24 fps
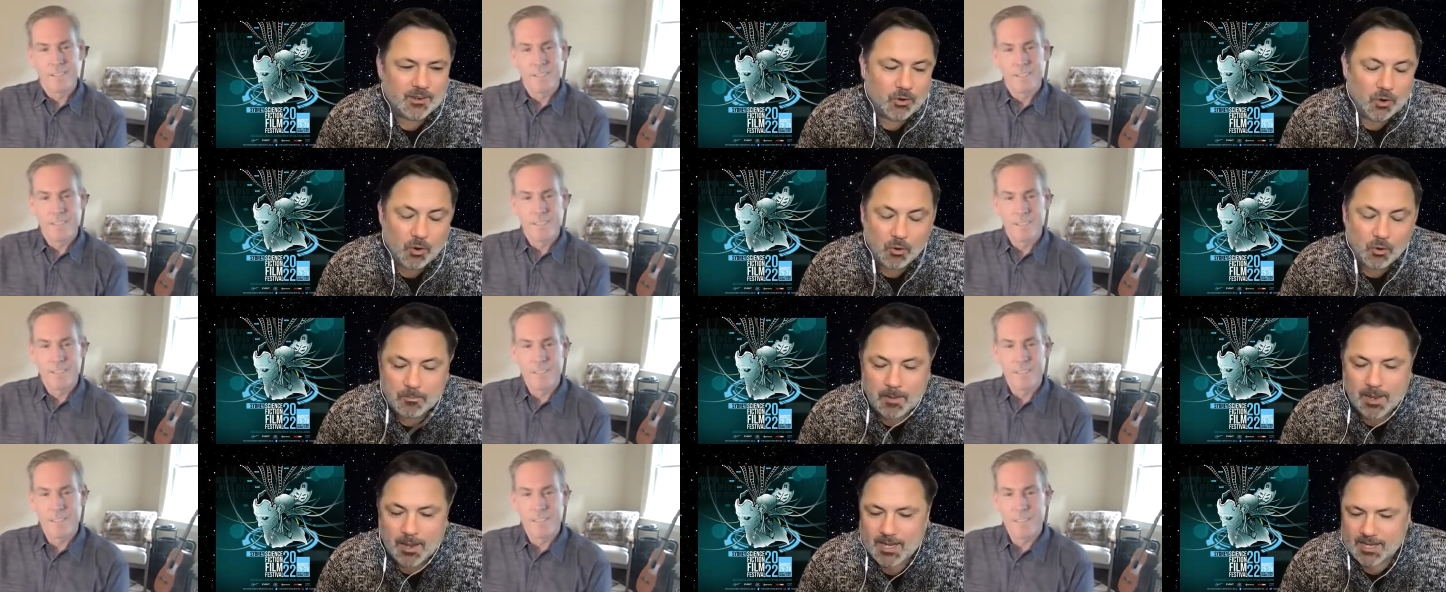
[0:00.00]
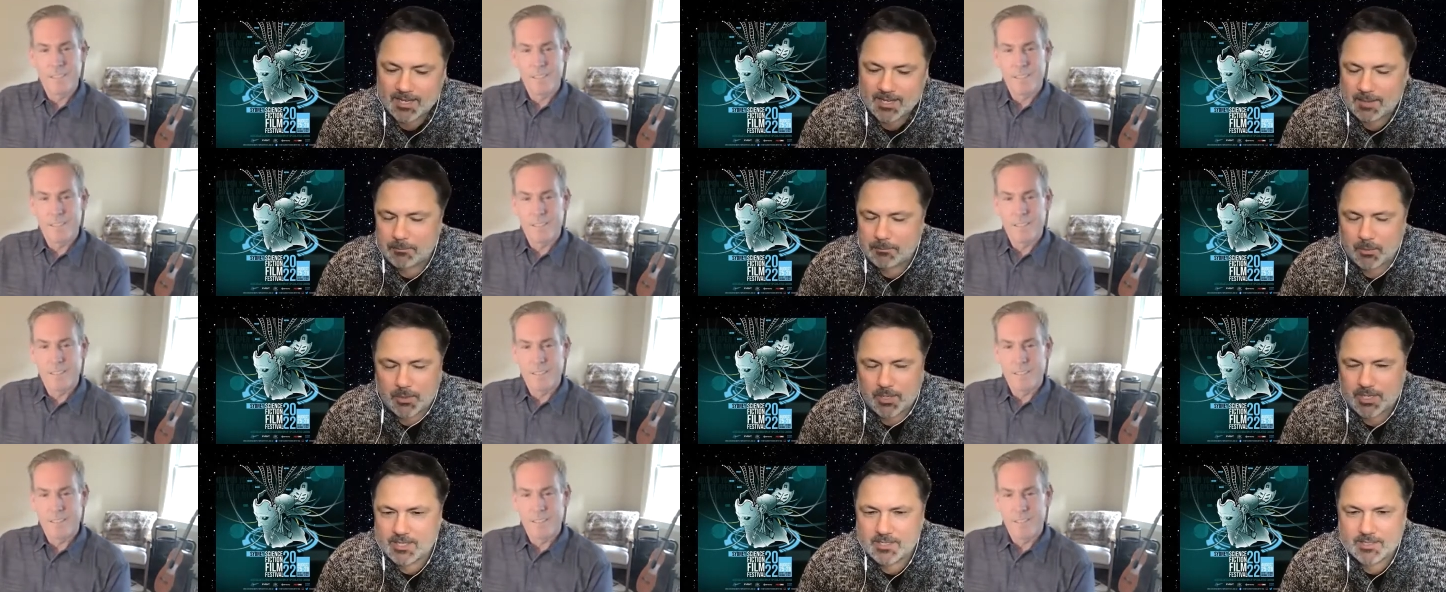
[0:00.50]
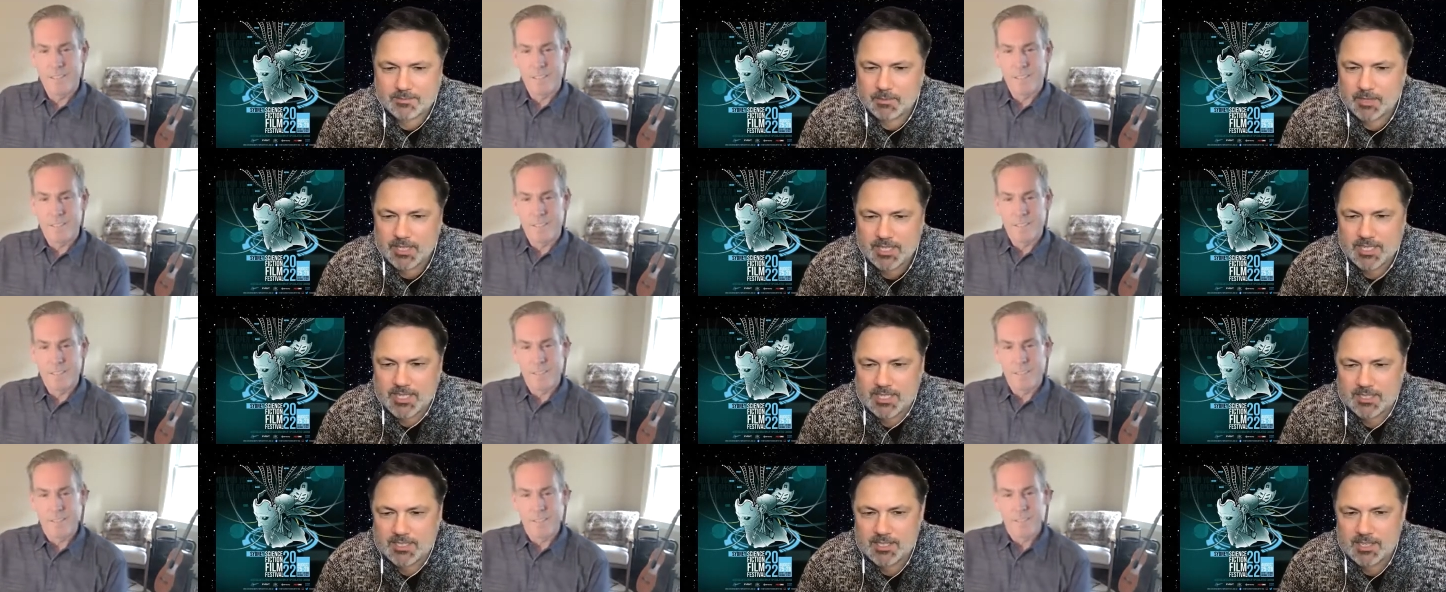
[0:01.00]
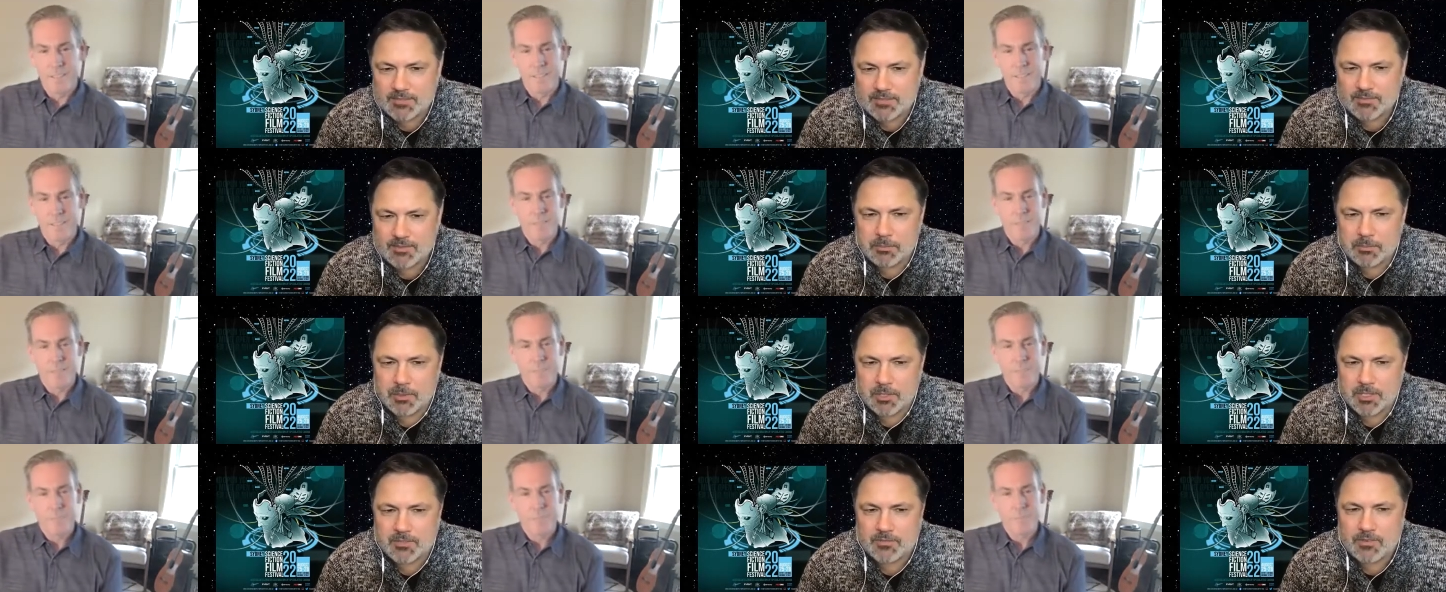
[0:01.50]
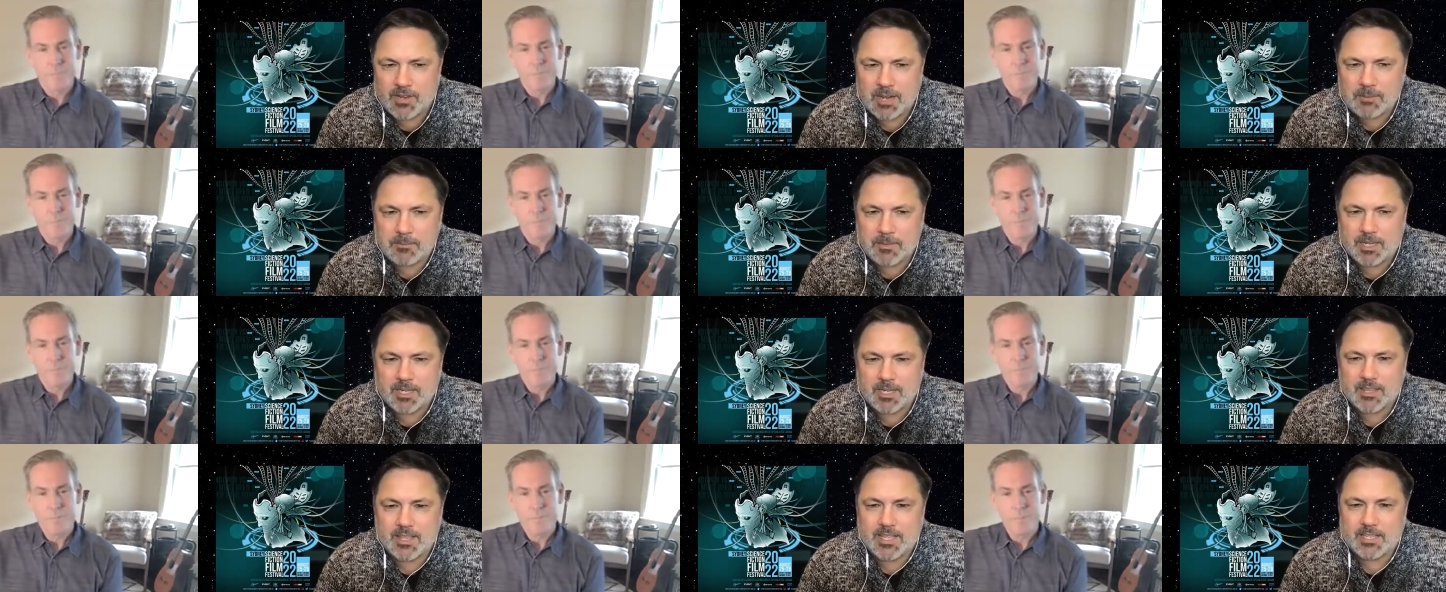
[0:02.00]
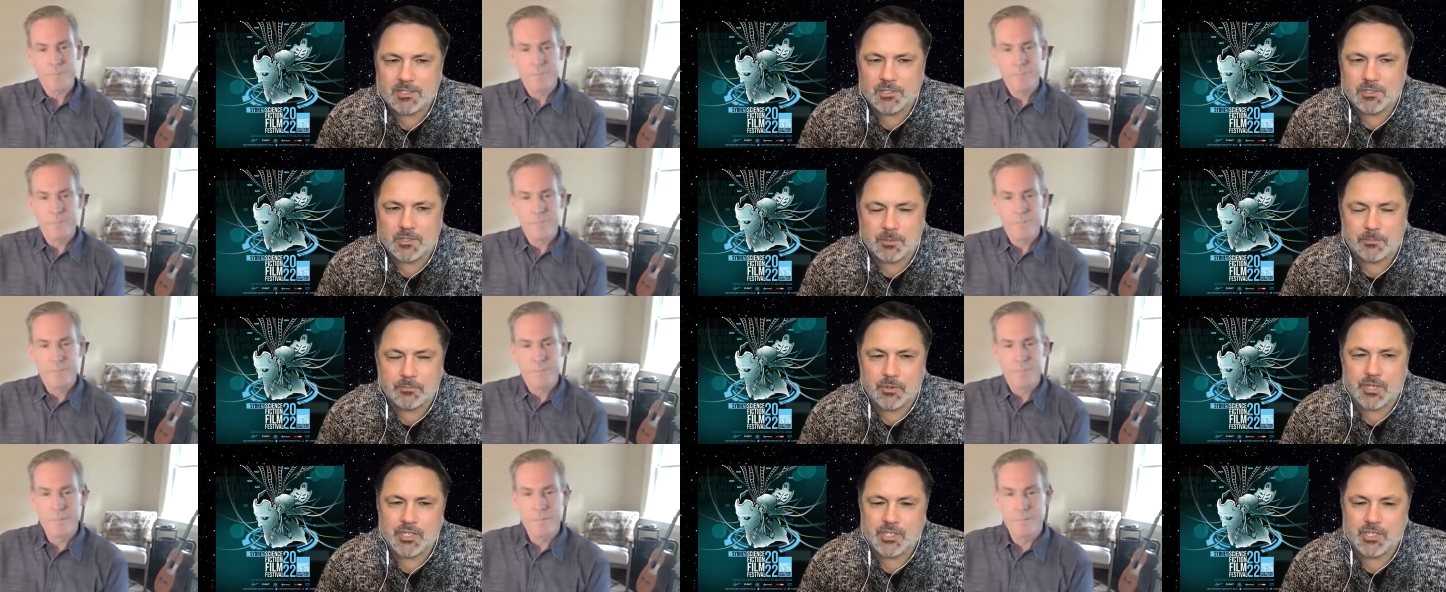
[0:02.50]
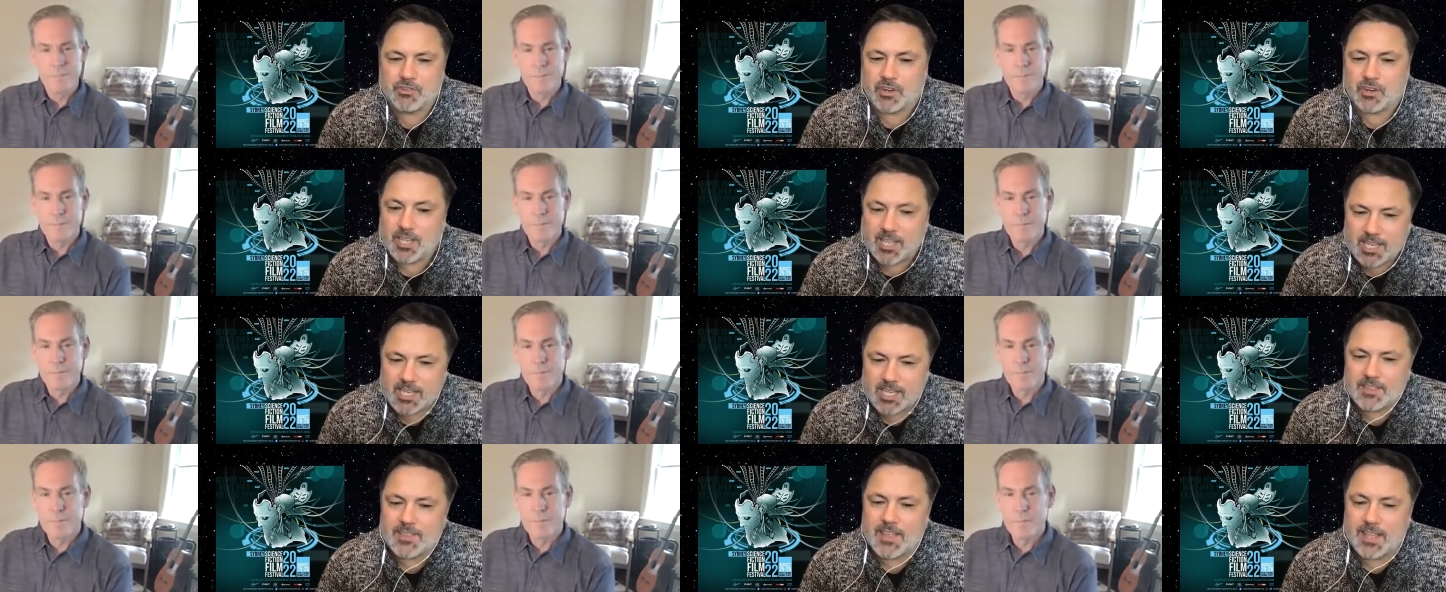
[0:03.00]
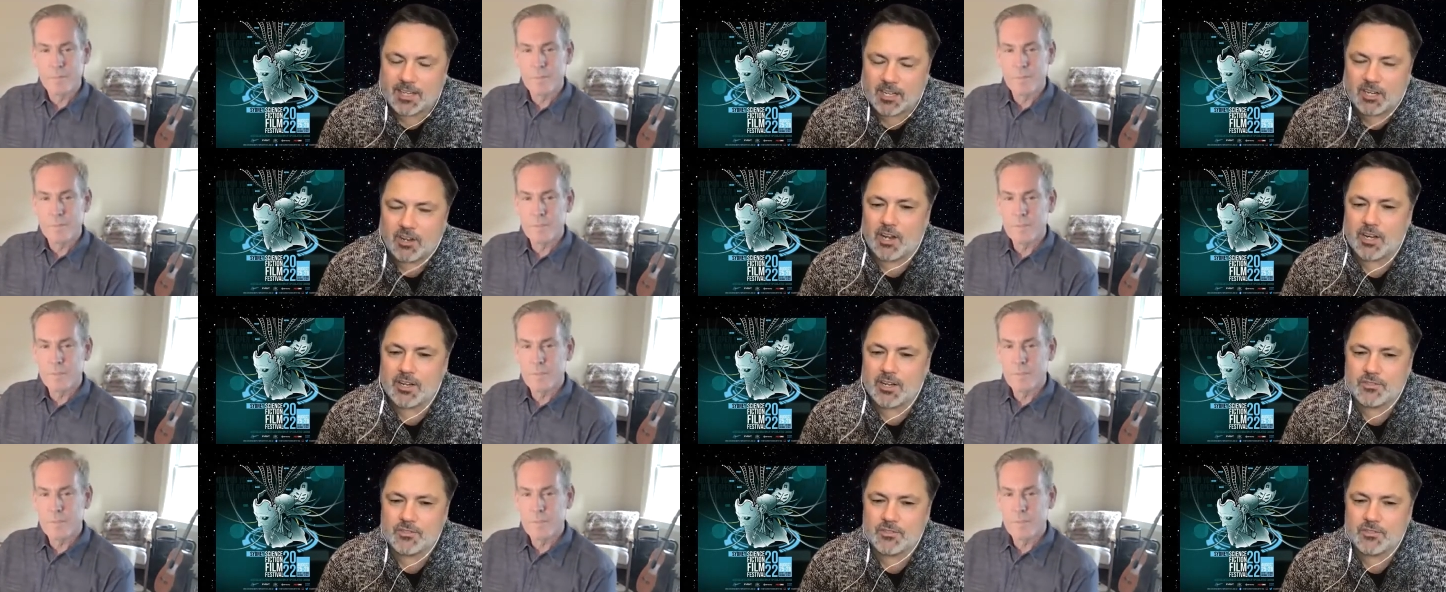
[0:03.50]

Speaker 1: or make it up when he when he doesn't have to put his family under that sort of pressure. I hear that kind